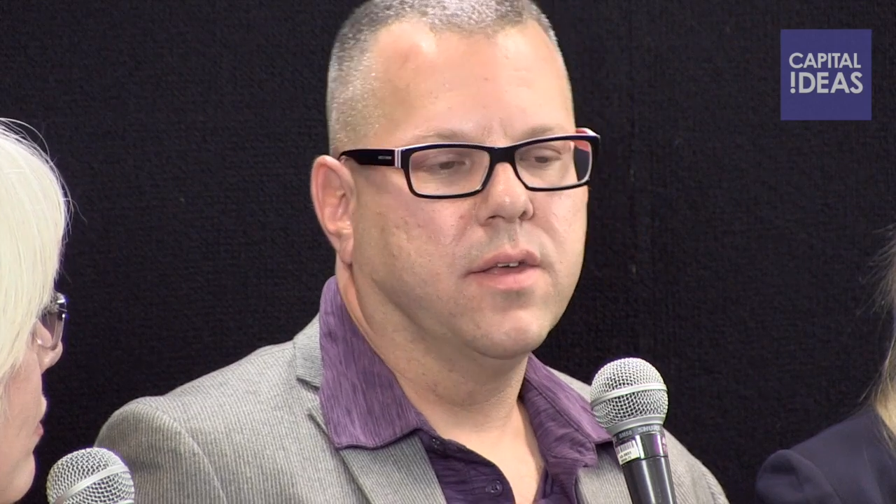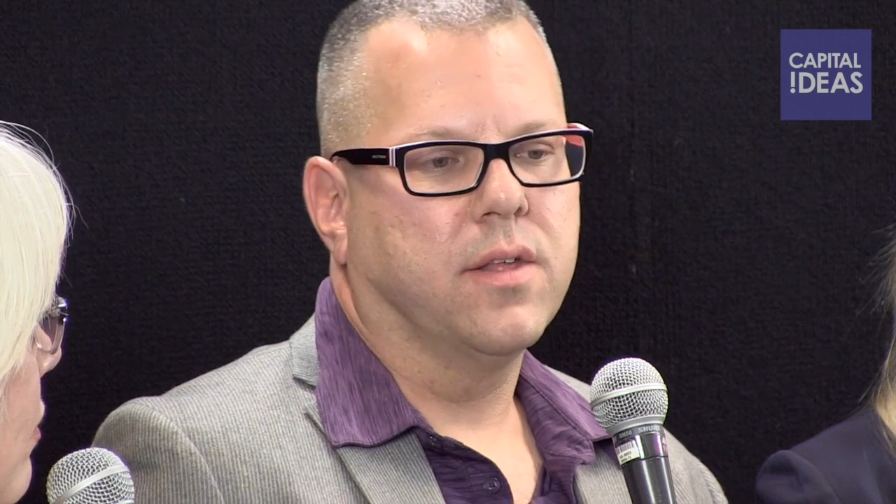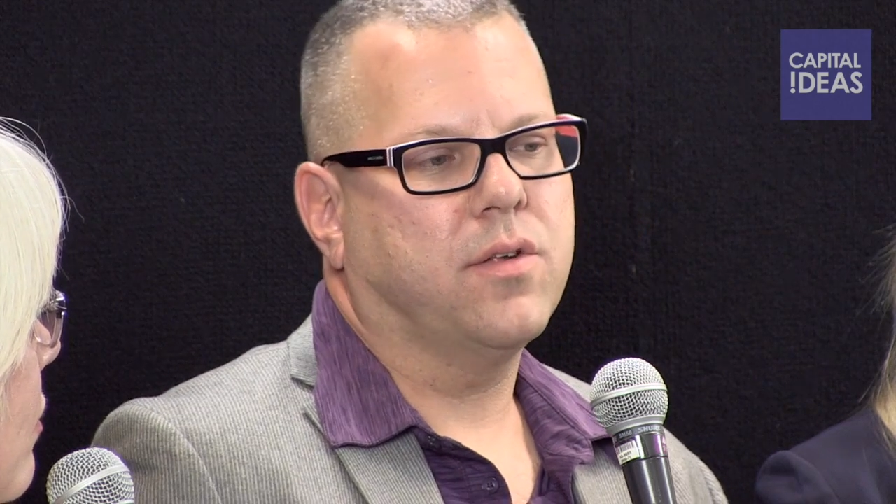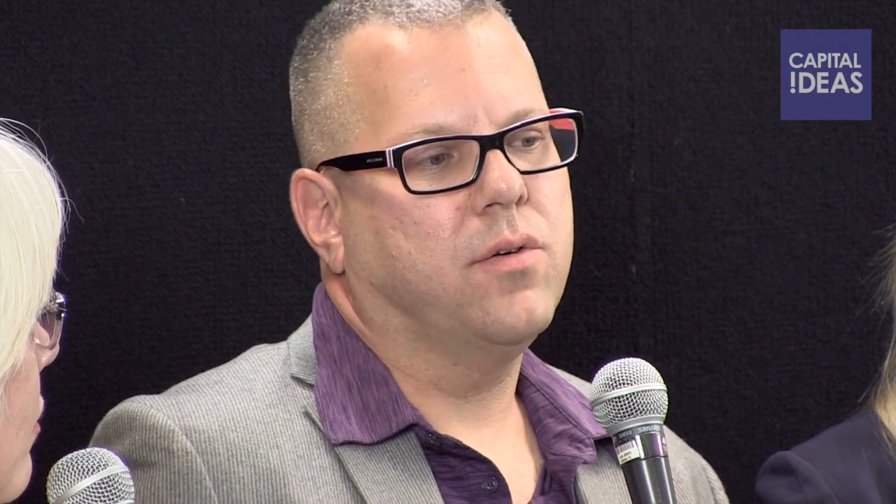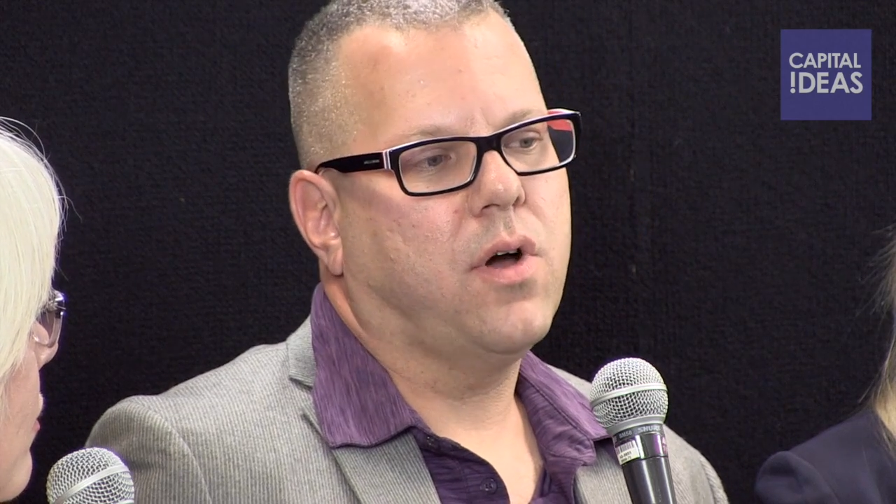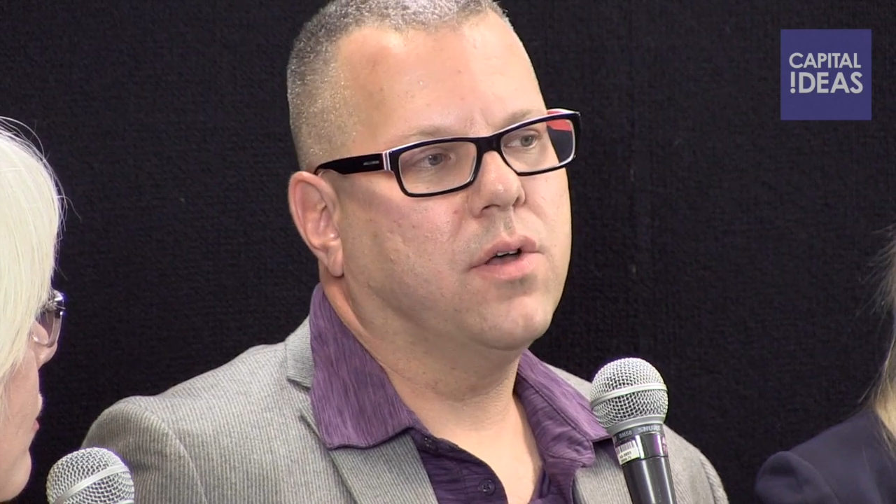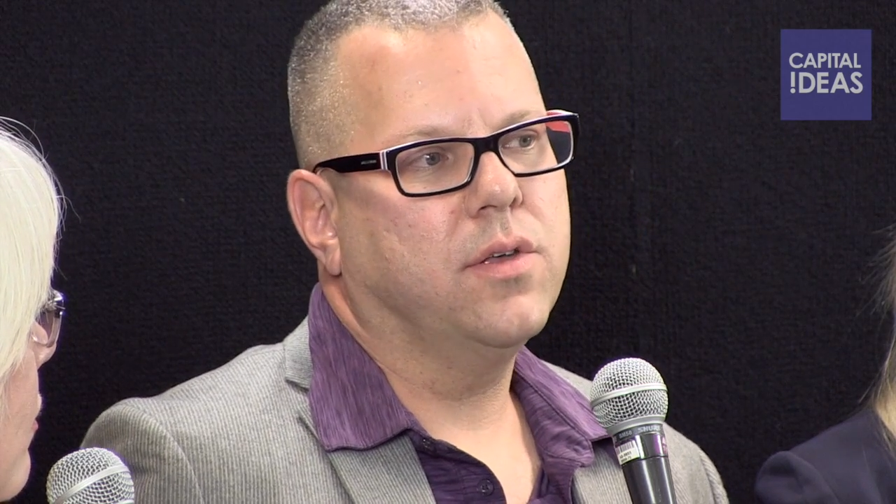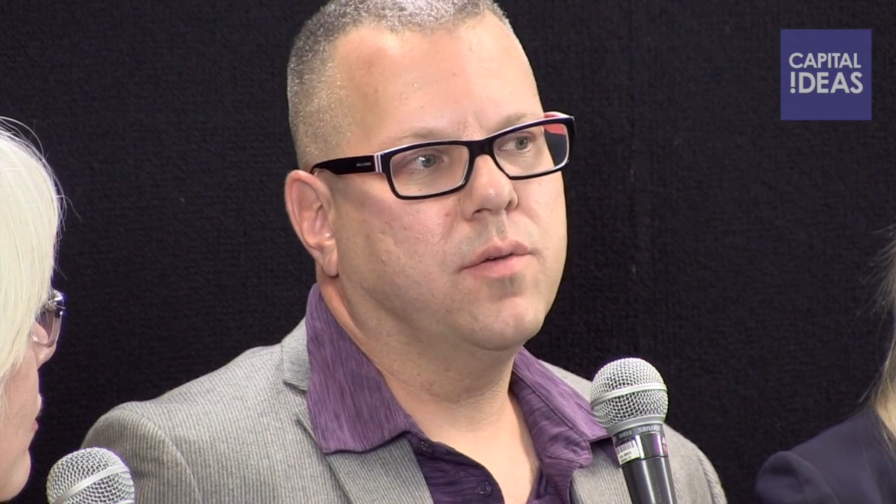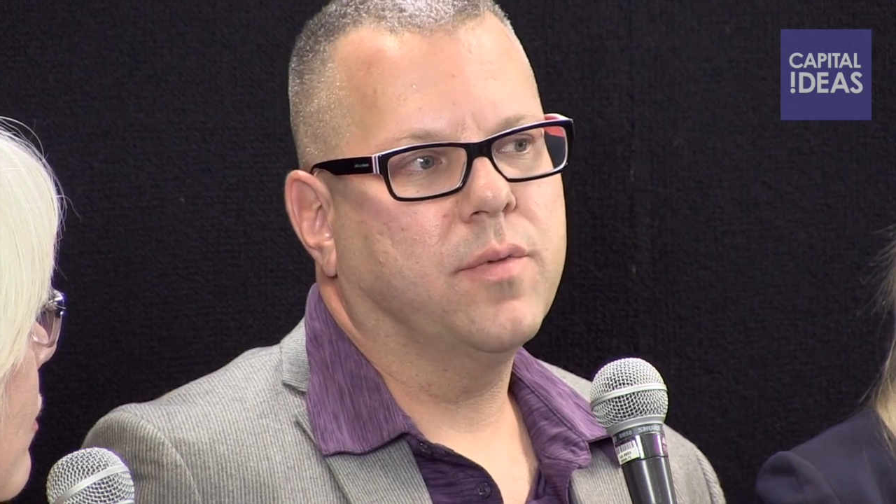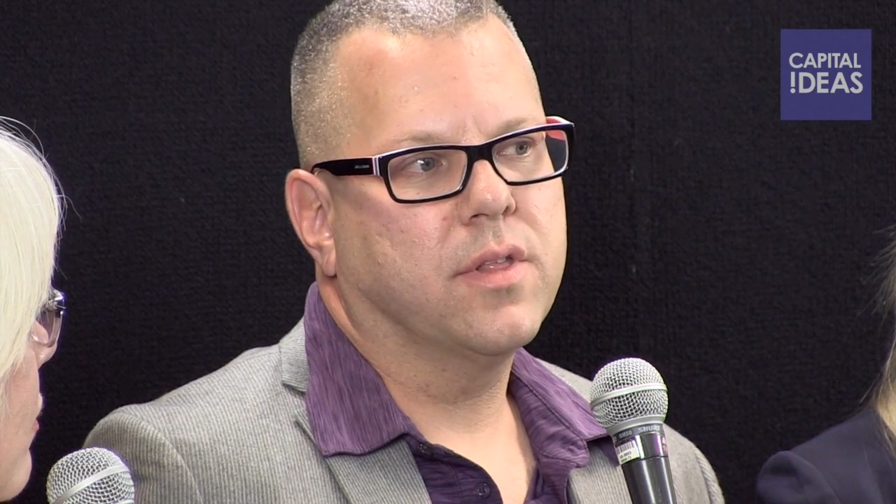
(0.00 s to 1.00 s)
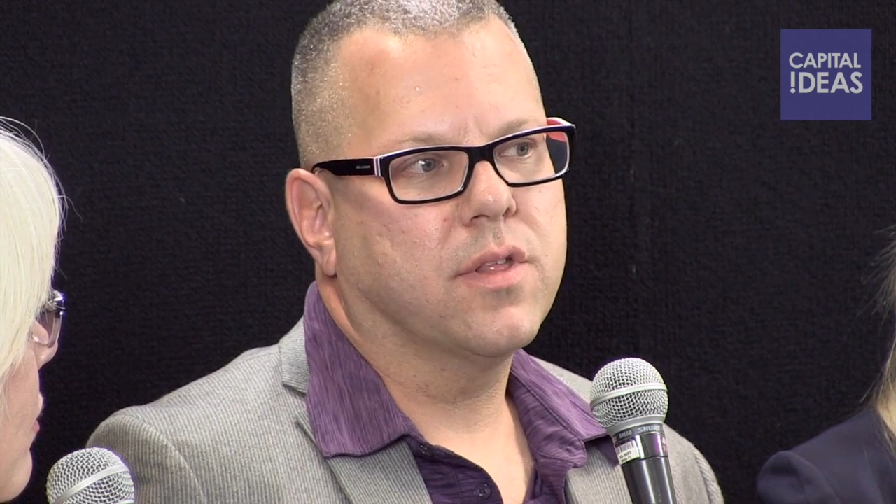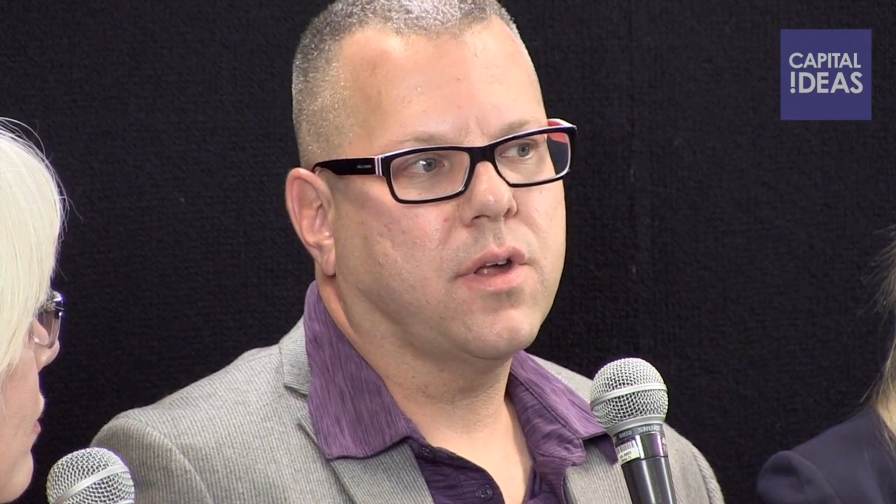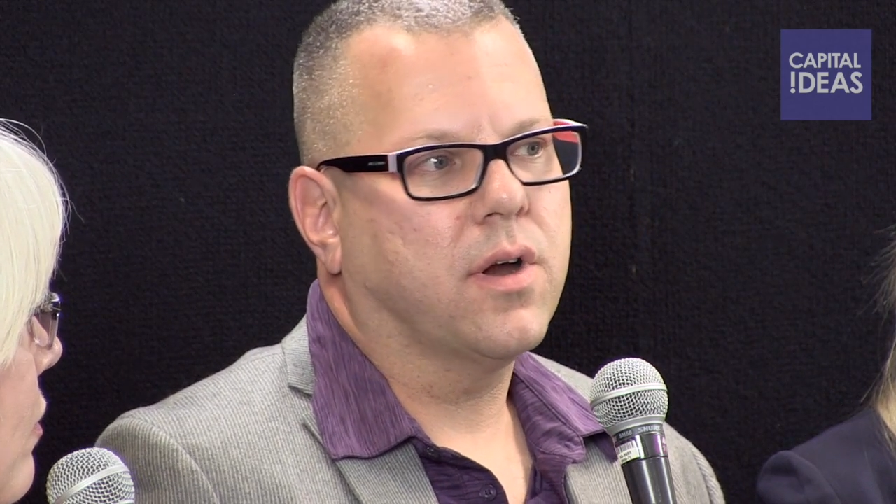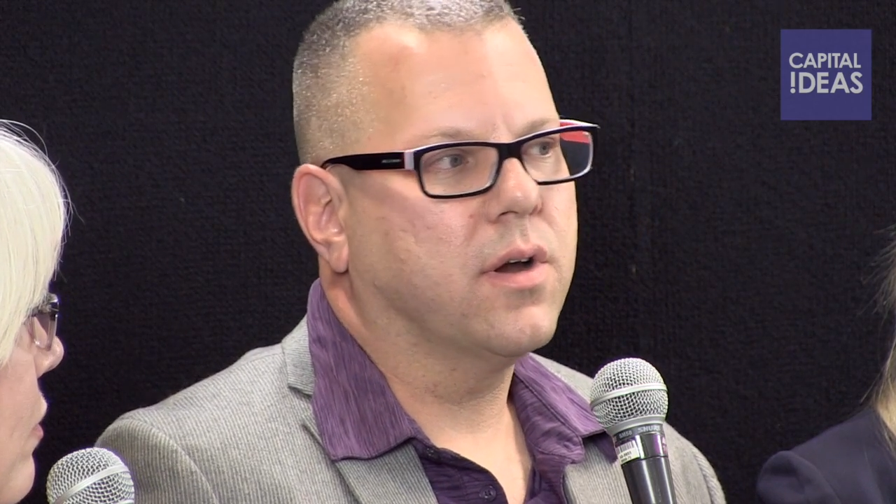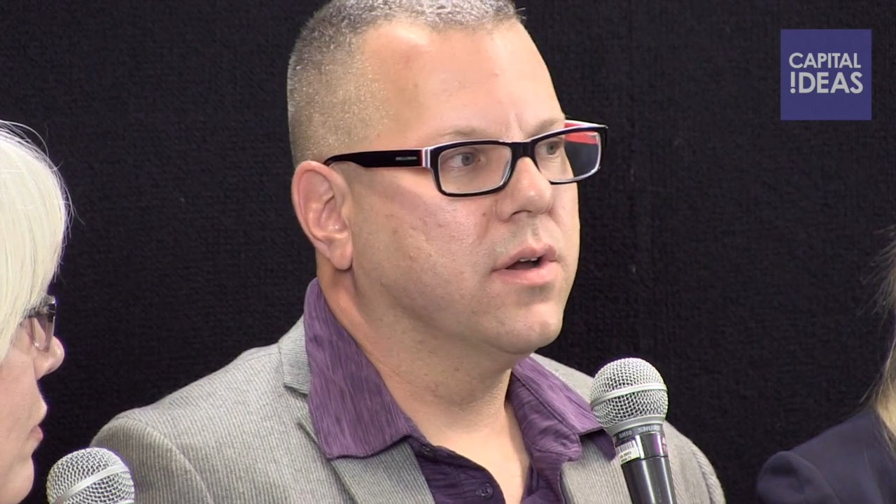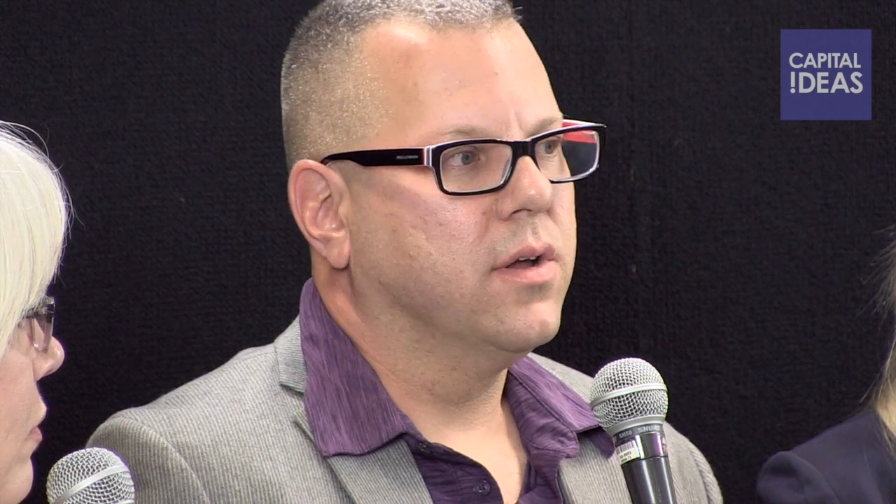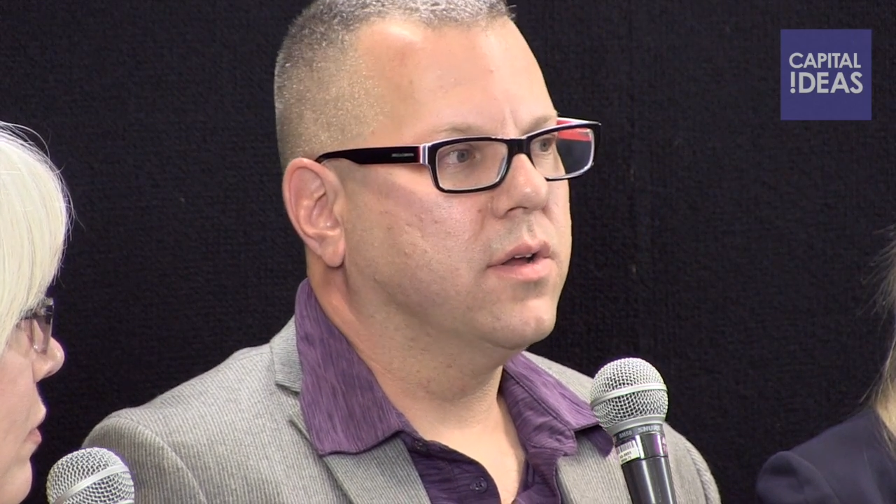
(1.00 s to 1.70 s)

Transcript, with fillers: So all humans are